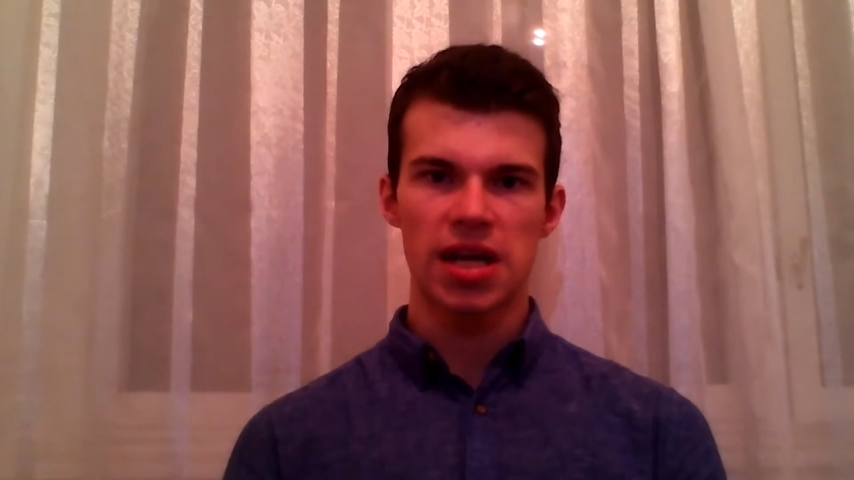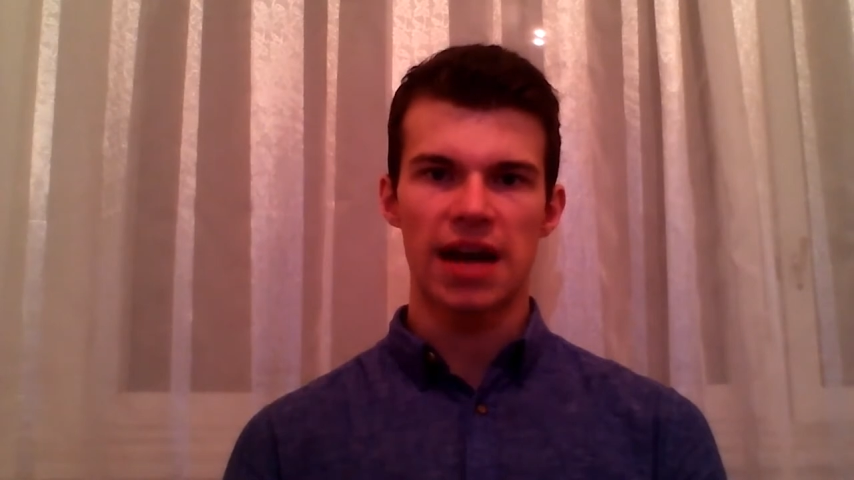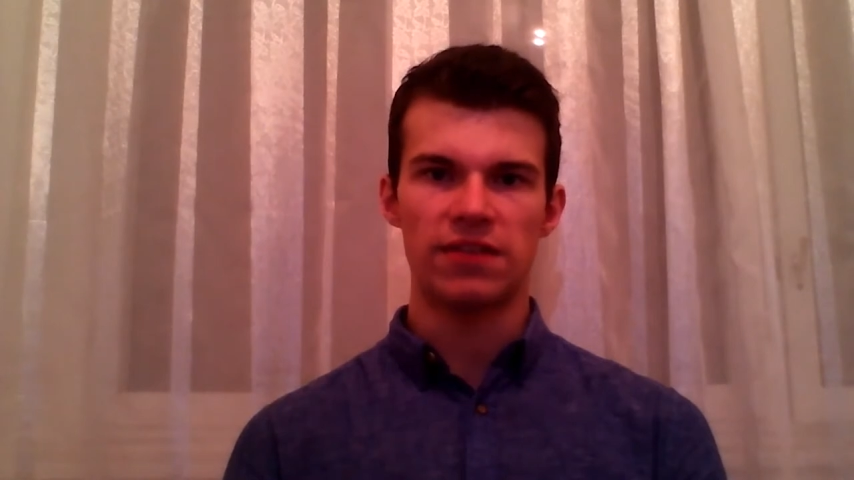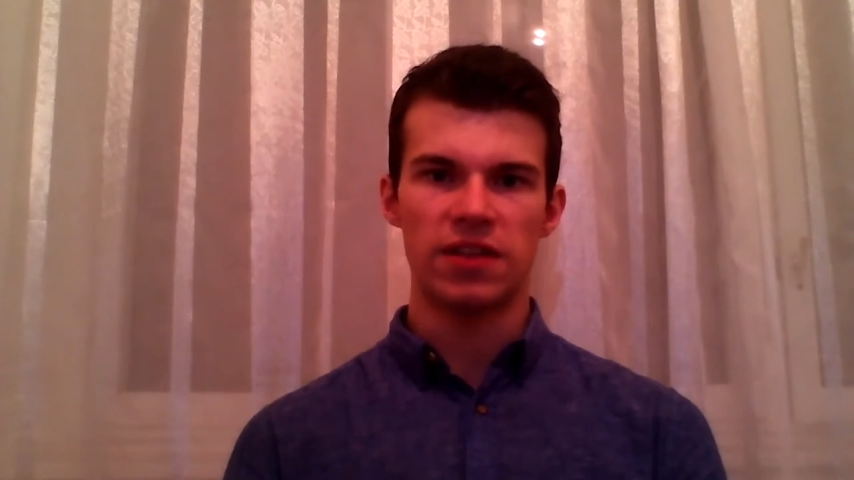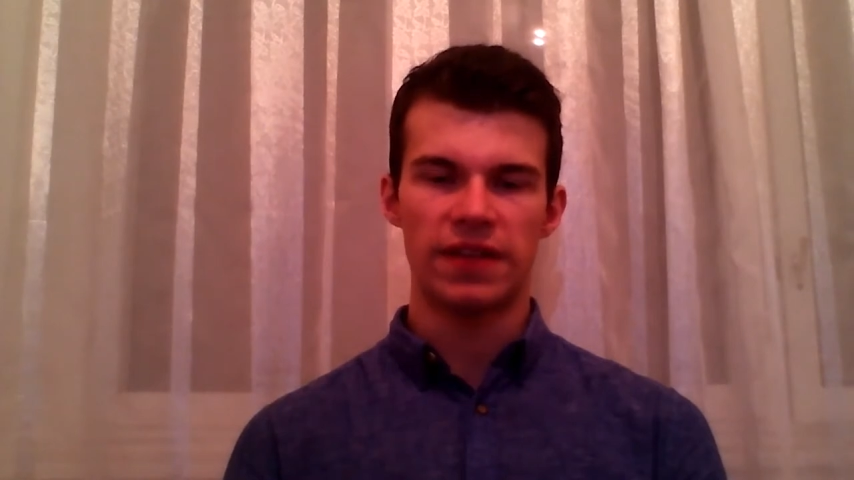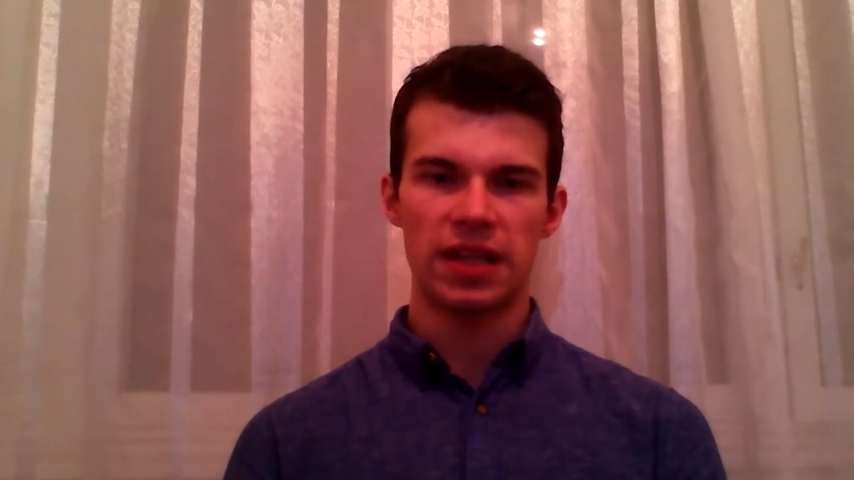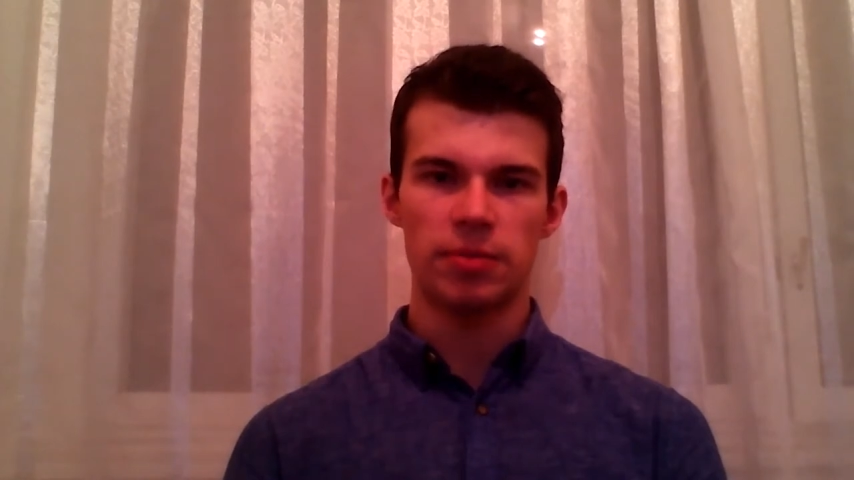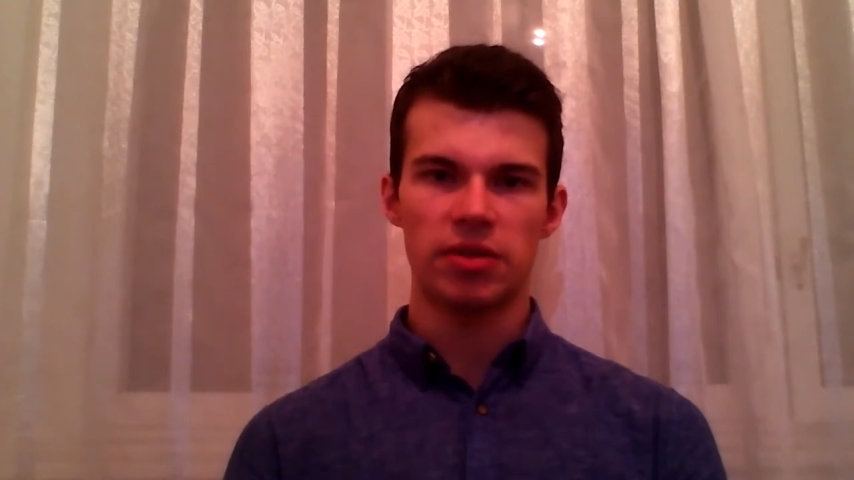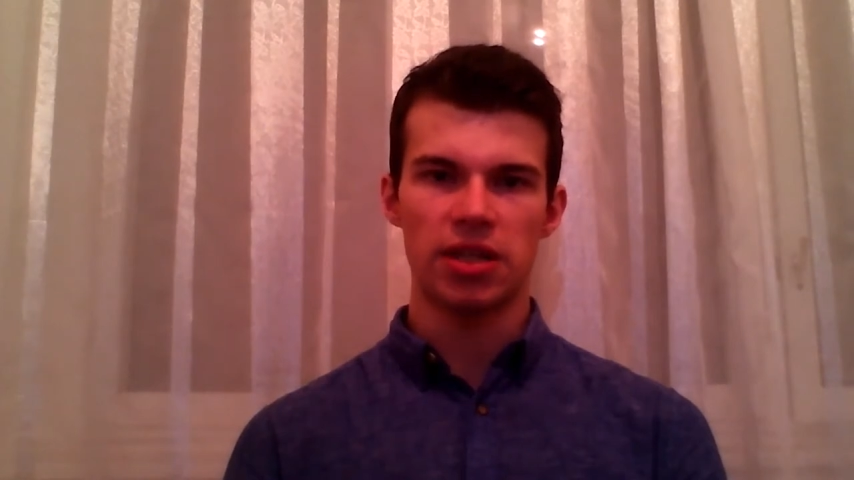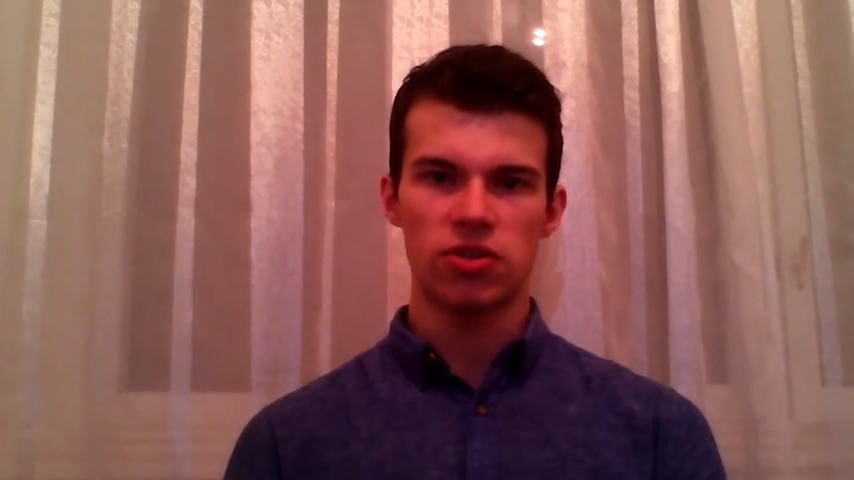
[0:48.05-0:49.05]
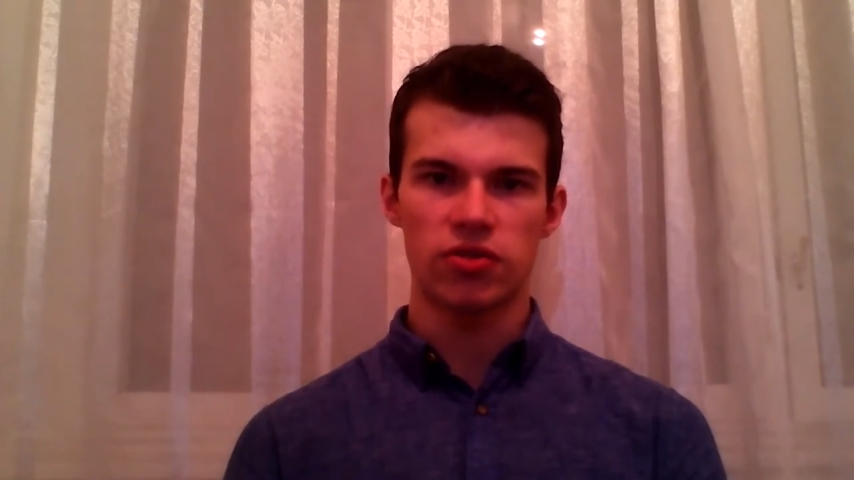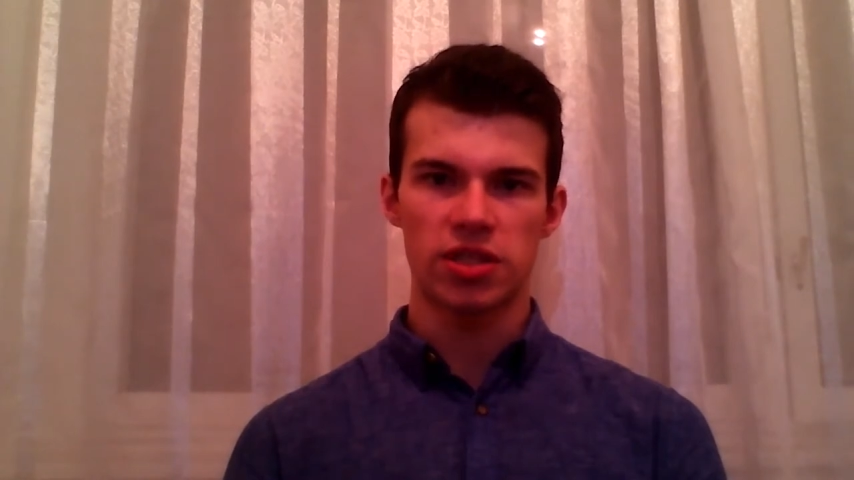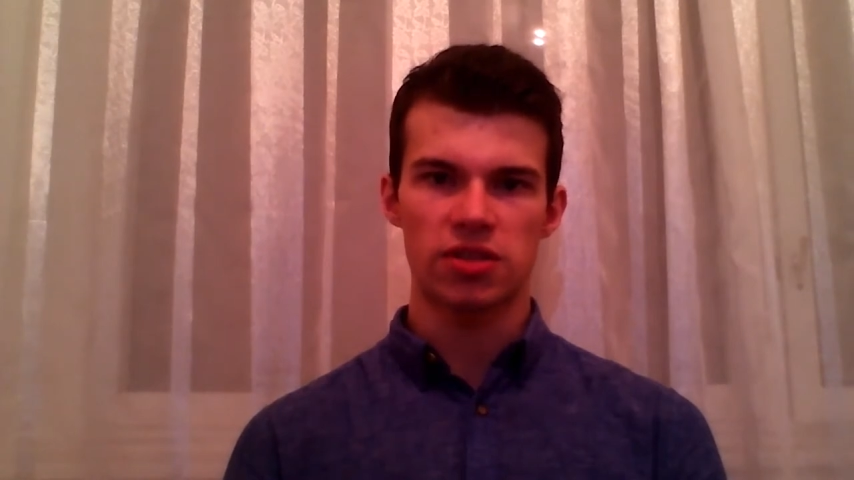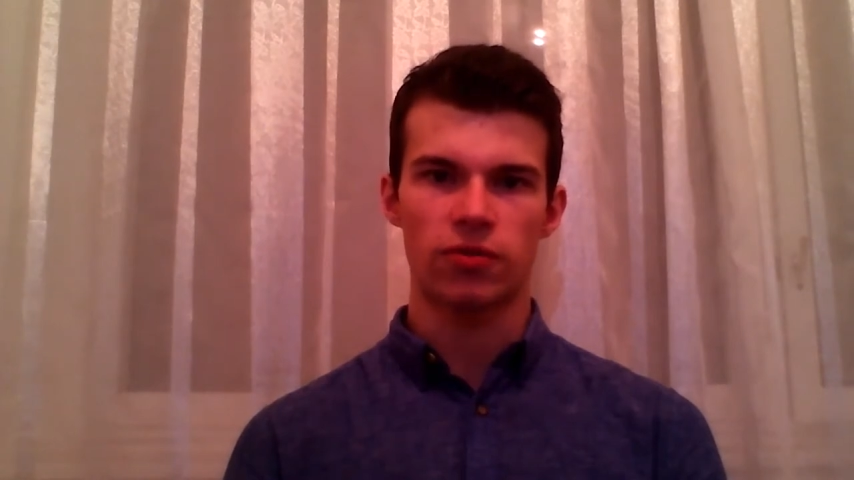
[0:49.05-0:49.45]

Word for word: I've developed interest